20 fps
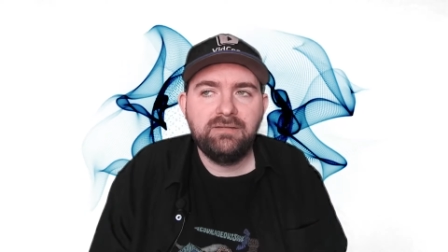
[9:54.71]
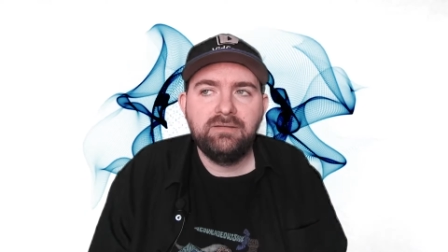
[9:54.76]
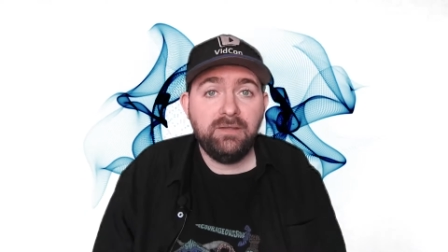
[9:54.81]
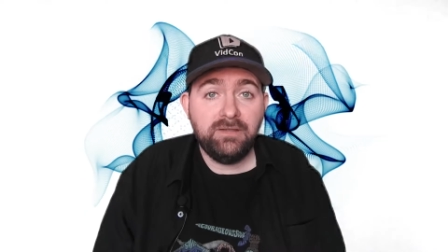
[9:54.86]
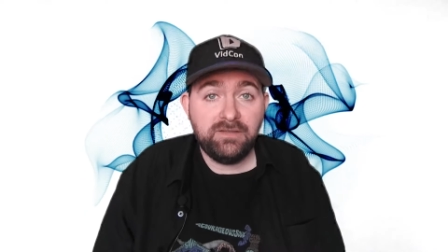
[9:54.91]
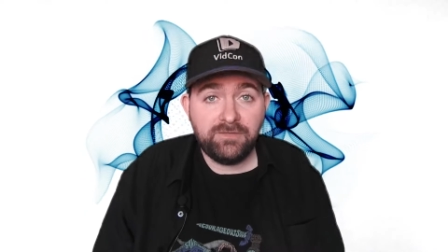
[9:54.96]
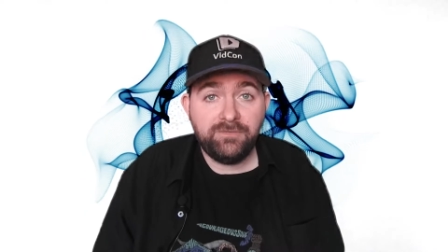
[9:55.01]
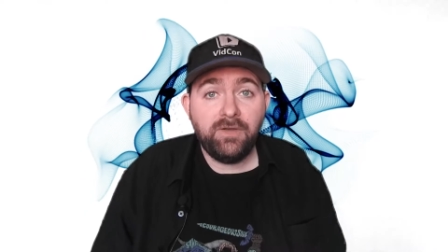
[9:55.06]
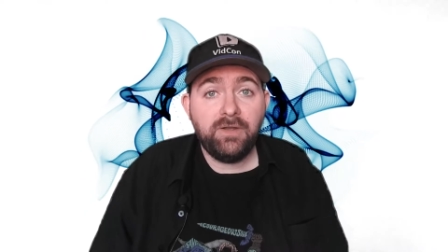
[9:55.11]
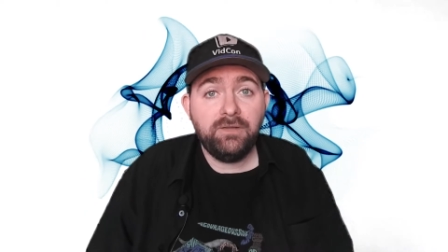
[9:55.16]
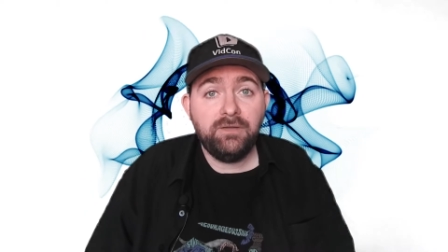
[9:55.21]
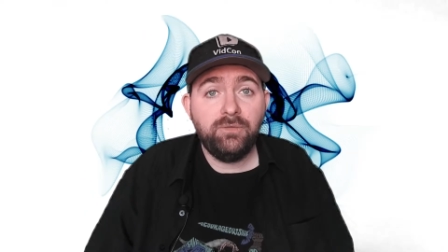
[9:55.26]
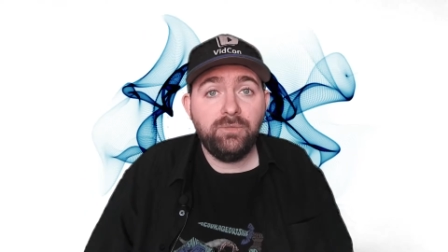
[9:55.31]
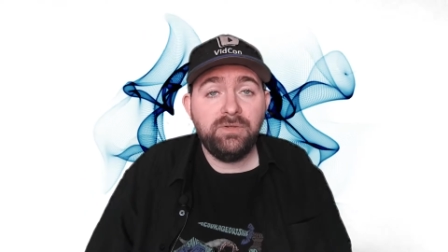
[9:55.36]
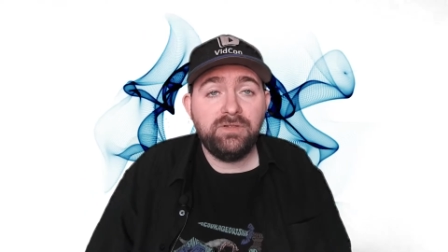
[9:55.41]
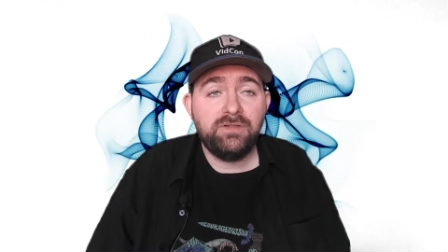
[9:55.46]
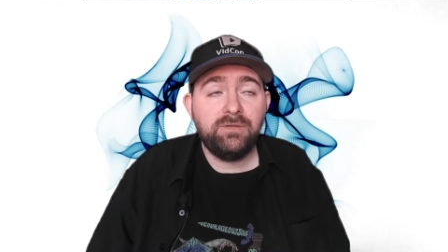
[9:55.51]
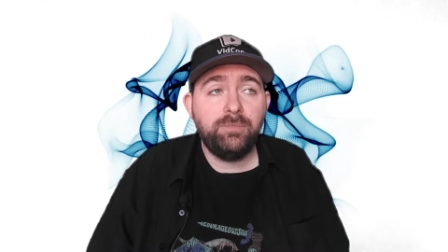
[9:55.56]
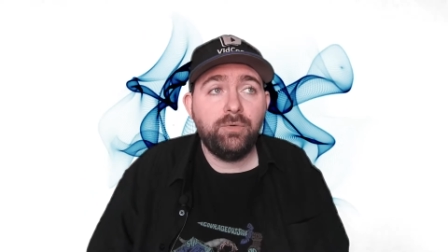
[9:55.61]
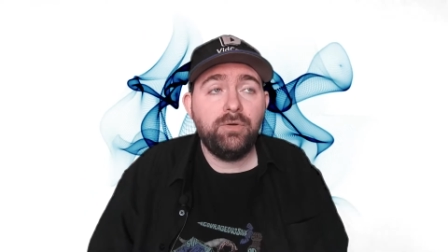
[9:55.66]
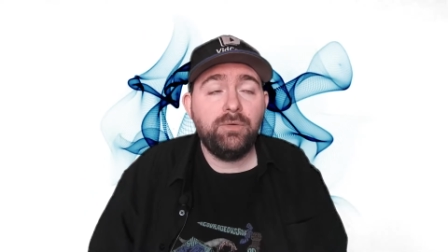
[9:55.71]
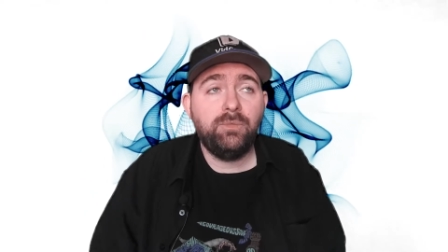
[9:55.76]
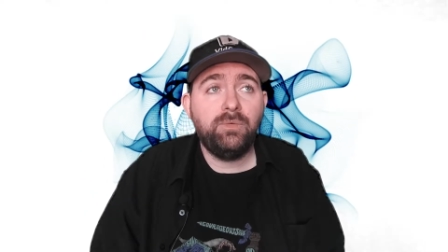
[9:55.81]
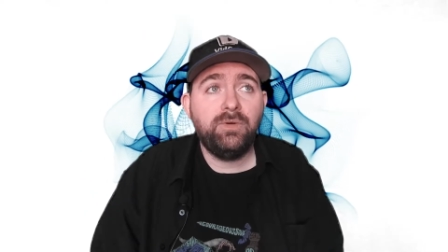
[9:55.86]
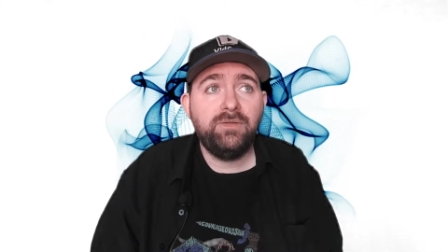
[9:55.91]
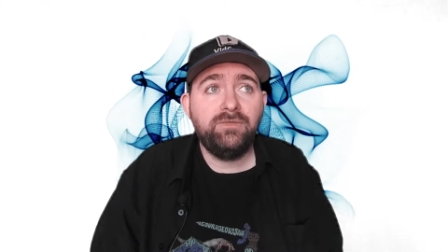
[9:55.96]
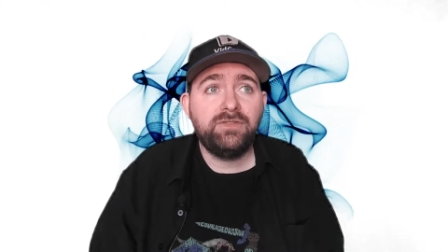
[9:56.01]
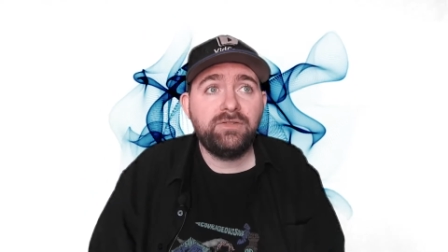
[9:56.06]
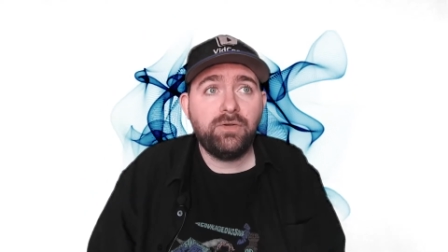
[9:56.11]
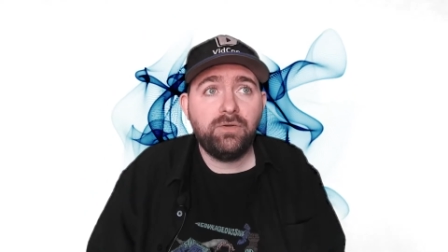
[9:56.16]
It's finally reached the point where
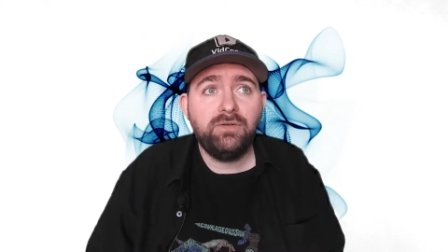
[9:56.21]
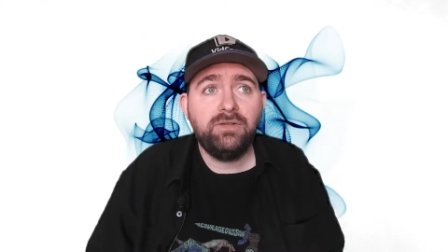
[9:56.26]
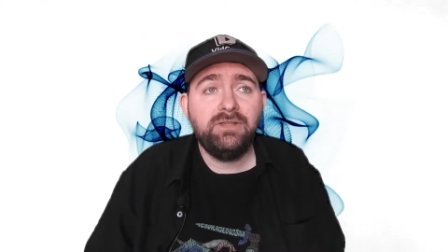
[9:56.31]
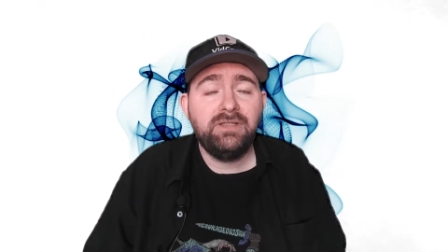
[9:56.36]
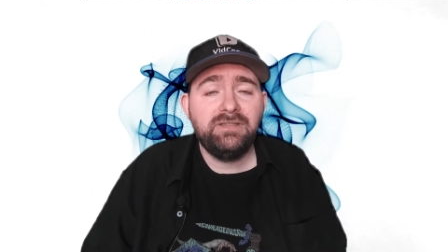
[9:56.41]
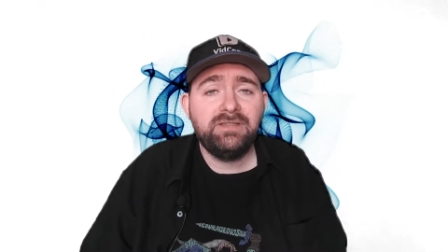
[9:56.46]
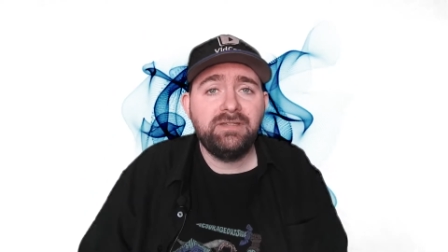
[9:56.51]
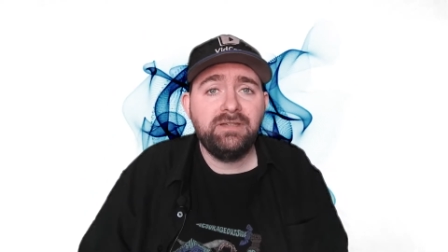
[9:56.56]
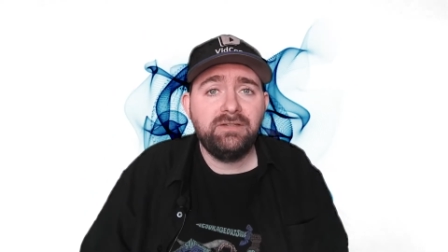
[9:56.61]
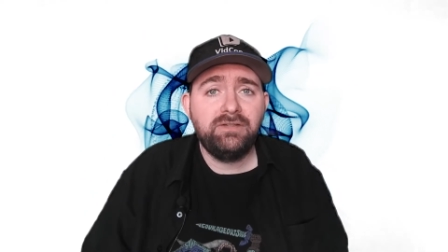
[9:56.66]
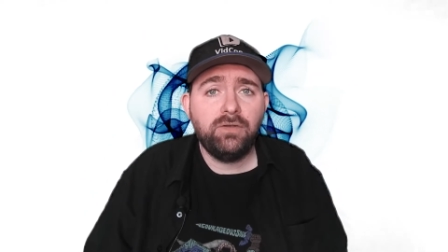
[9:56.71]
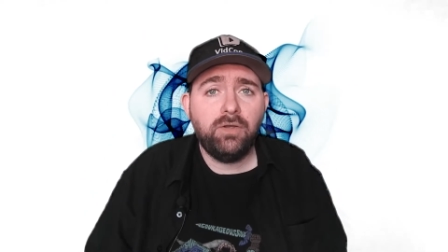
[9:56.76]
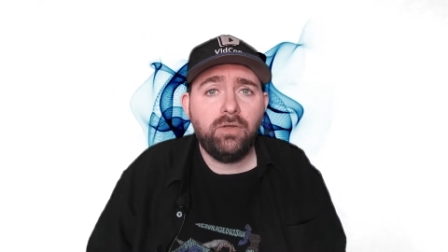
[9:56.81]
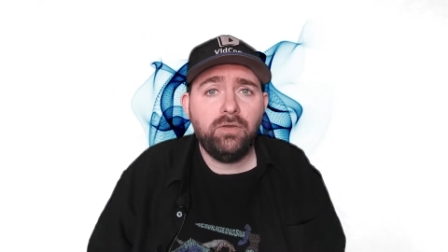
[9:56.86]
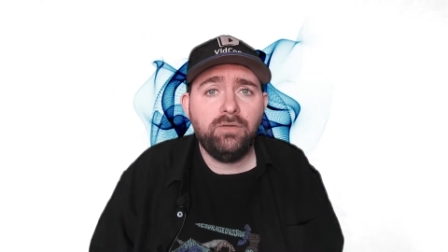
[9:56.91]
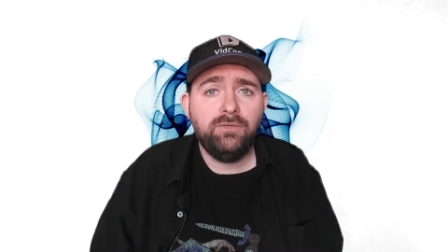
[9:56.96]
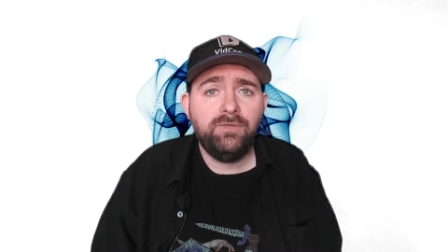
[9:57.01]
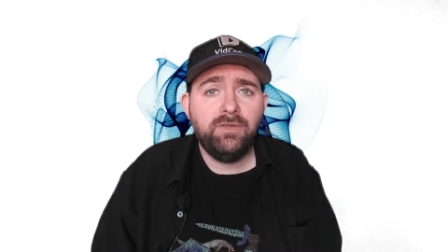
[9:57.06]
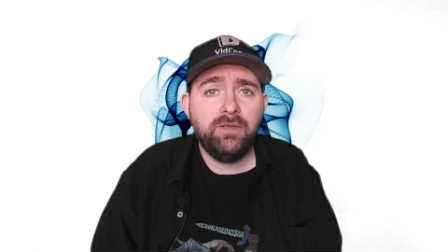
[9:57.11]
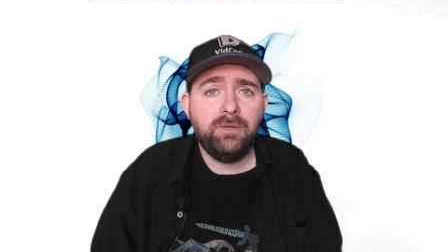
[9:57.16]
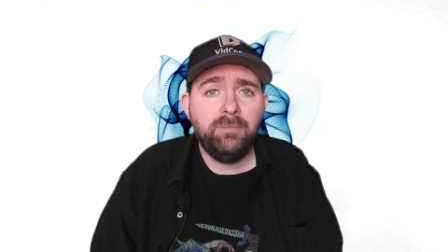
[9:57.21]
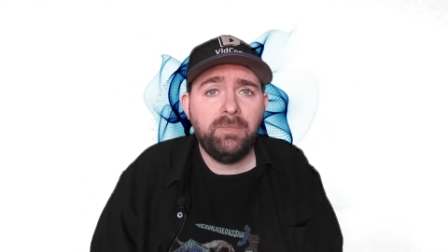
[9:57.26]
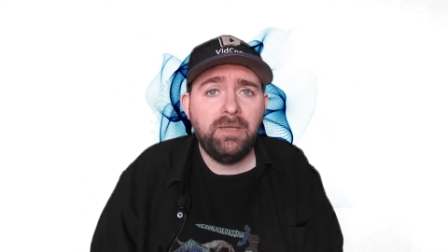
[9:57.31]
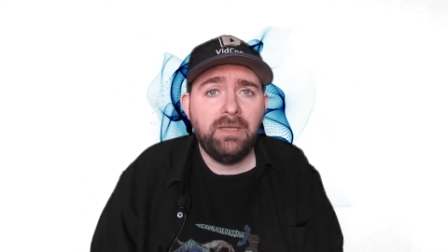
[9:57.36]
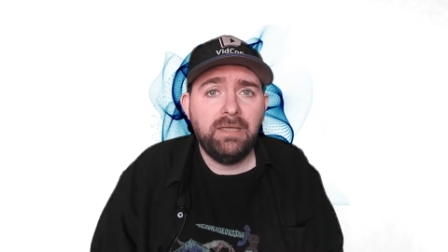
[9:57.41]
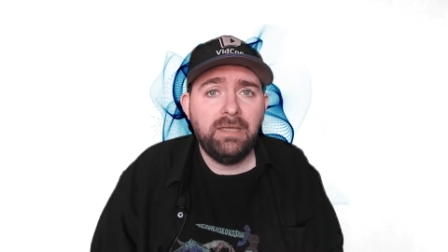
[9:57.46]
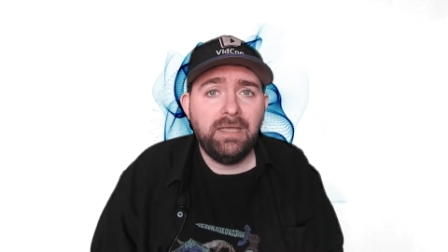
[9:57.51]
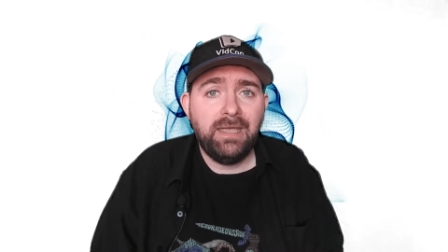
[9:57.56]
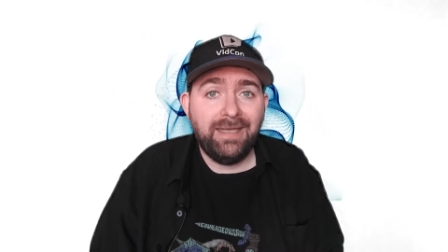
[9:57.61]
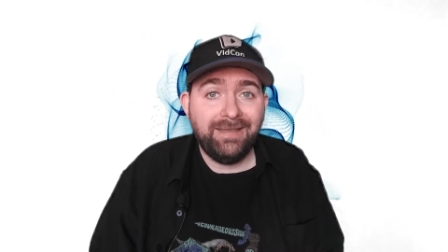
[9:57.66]
I've started listening to all of them
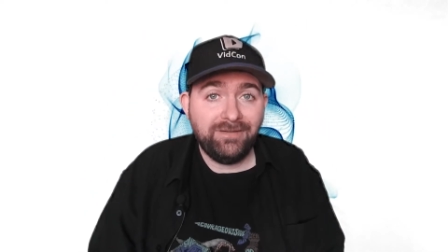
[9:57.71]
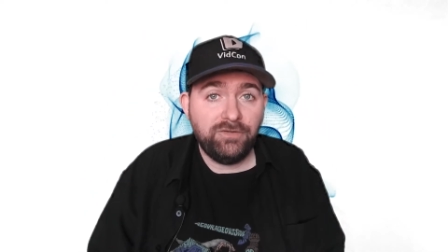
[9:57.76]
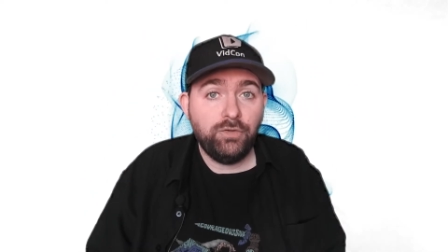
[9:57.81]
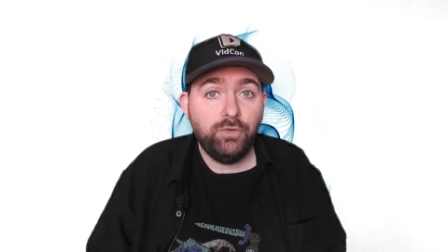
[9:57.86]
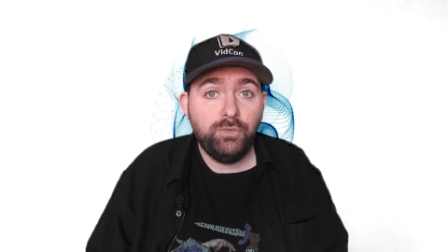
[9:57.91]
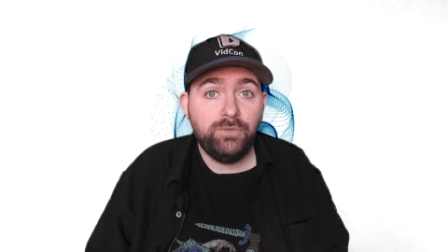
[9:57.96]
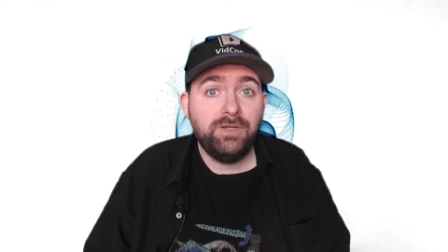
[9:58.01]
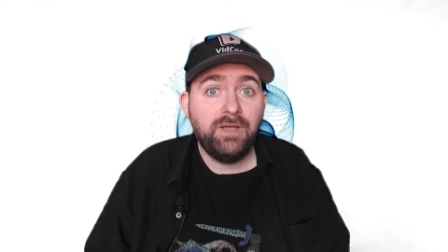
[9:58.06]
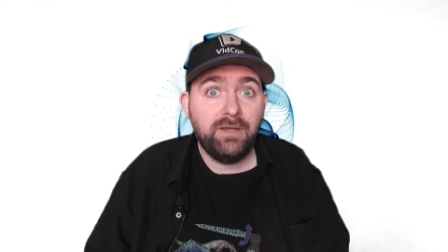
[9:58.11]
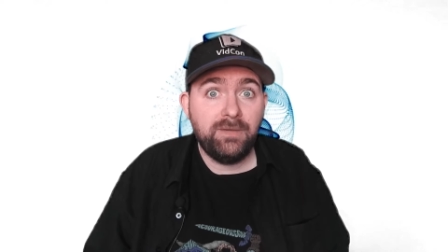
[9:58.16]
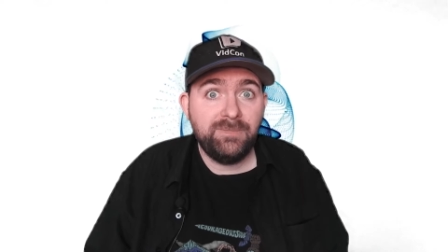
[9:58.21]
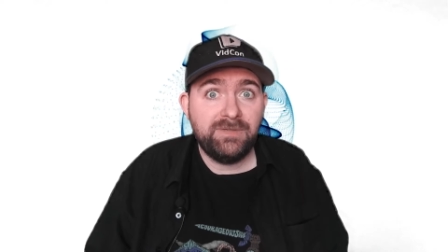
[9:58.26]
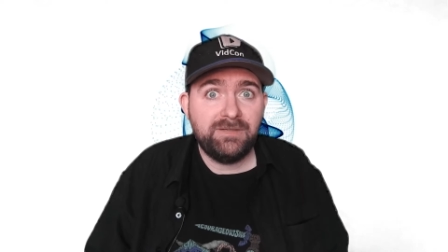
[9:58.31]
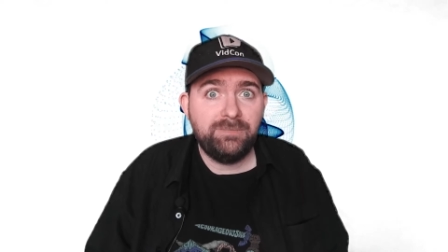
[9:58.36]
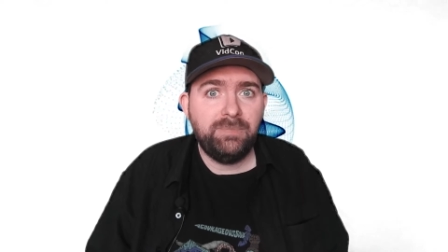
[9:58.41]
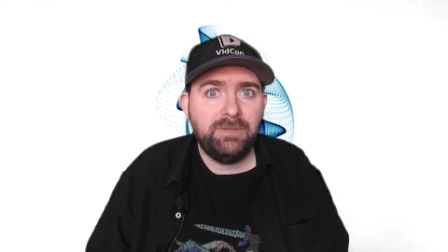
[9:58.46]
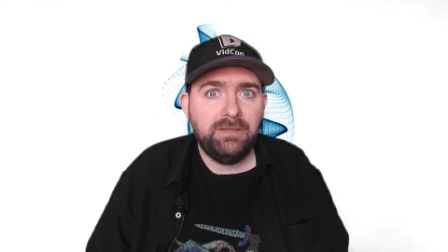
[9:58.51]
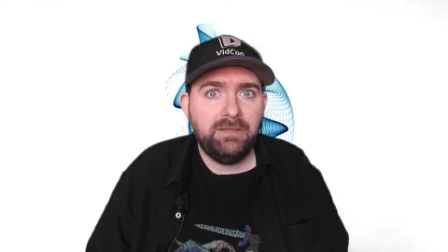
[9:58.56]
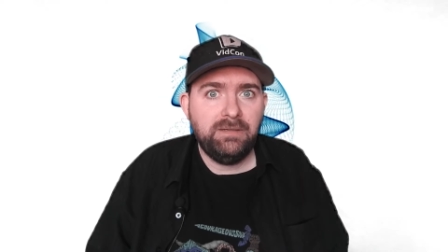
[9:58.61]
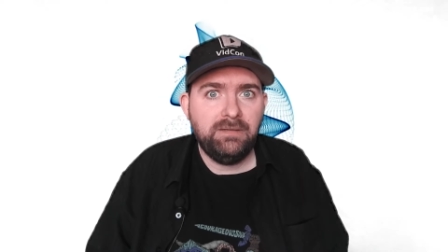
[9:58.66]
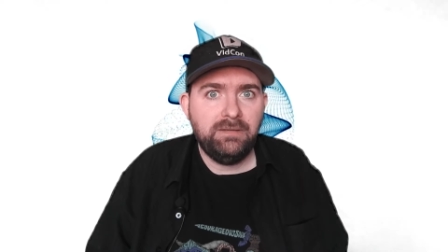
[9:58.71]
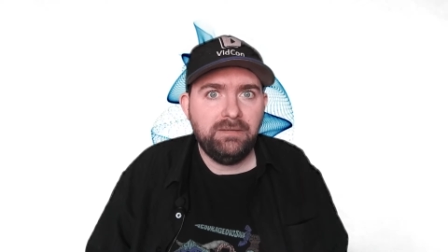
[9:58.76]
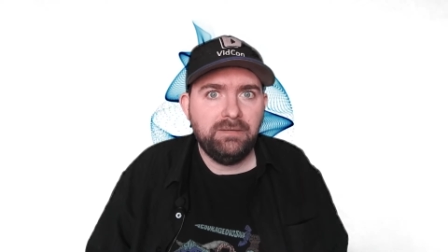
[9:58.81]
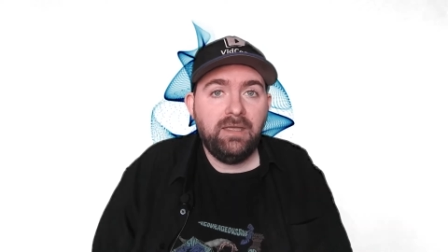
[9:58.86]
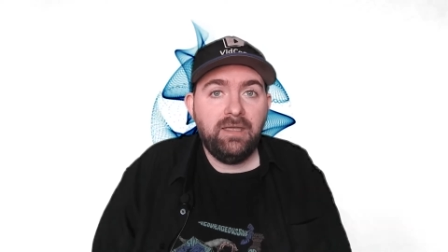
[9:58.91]
at two times speed.